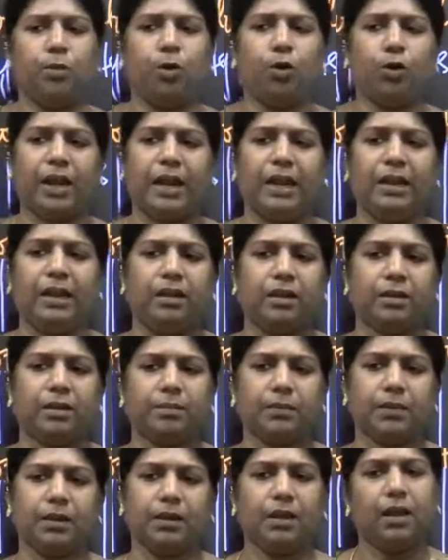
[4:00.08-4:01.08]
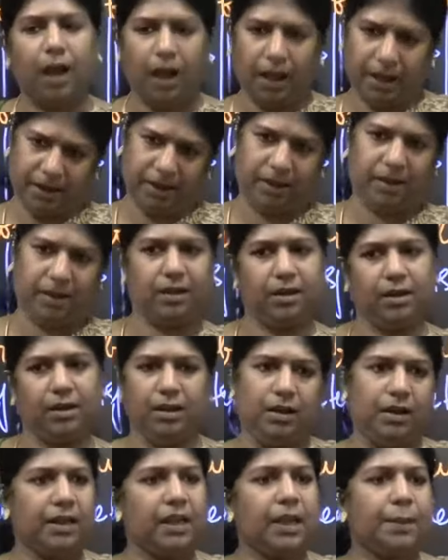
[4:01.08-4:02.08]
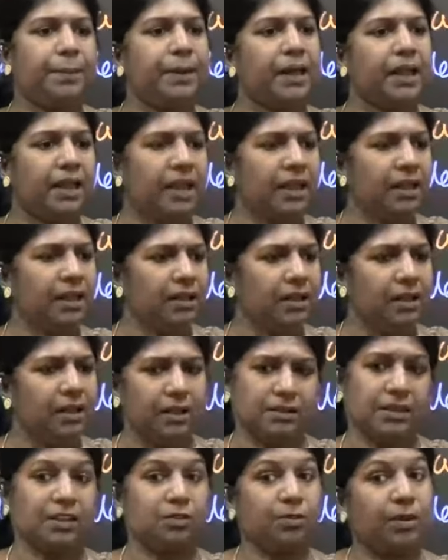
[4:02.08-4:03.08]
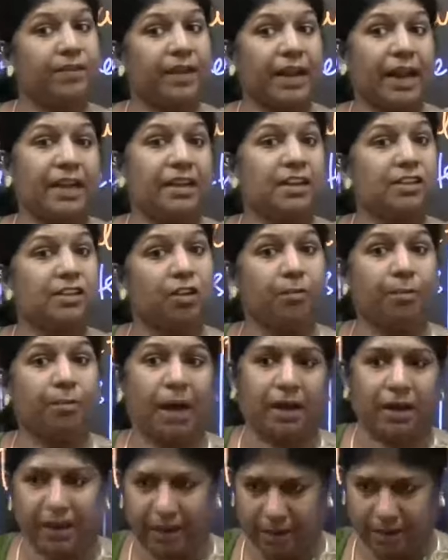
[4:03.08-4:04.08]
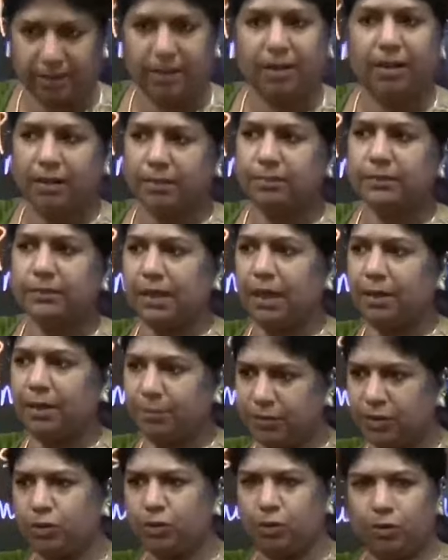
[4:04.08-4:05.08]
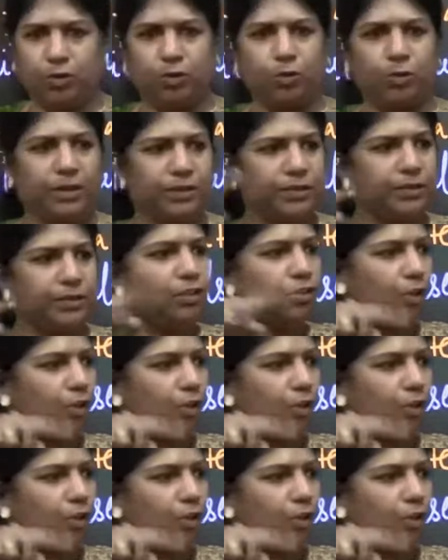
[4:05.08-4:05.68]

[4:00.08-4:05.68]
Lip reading: more yield? Iron. Deep digging. That's why varieties of barley. You'll do it with your